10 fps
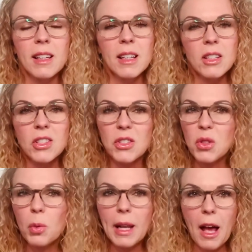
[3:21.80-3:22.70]
to
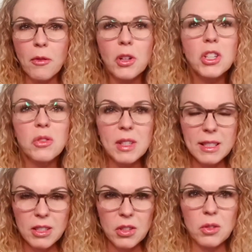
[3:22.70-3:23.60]
do whatever you need
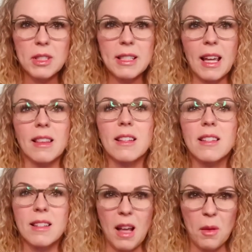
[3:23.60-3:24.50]
to do to take the
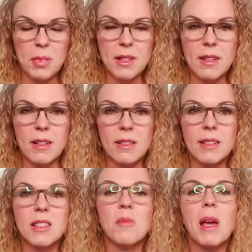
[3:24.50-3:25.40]
steps
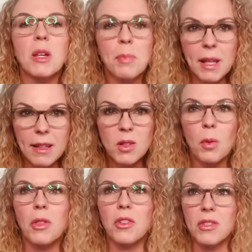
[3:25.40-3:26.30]
to make peace
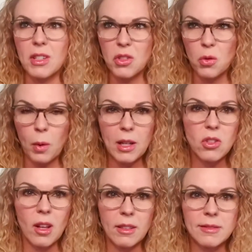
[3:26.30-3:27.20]
with your
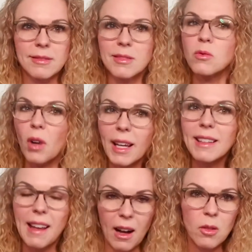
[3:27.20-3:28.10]
situation right
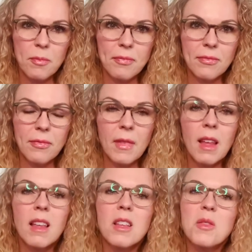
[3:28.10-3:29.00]
now.
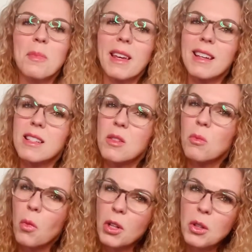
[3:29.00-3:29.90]
Because the
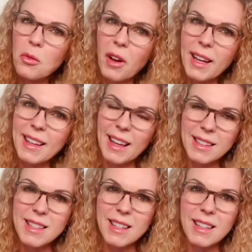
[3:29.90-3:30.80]
more you fight
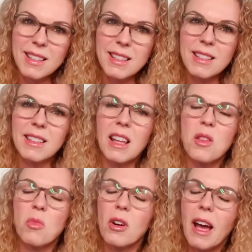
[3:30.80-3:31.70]
against it, and the
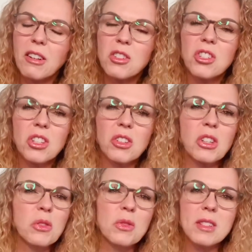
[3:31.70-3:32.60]
more energy you
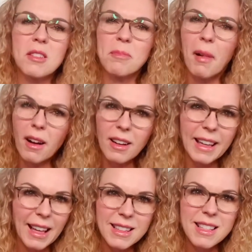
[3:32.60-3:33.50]
use to buck
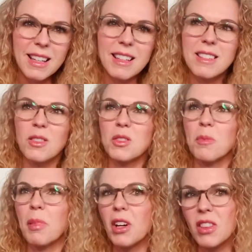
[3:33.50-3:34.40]
against it, to
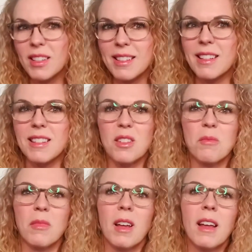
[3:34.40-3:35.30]
buck the
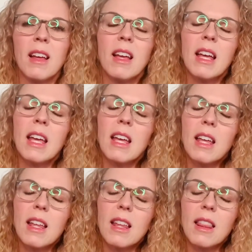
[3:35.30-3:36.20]
system,
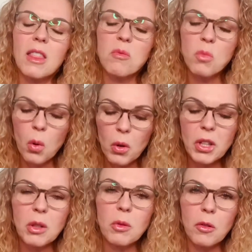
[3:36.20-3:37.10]
the more
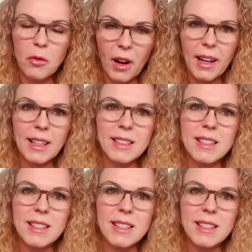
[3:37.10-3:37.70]
you will find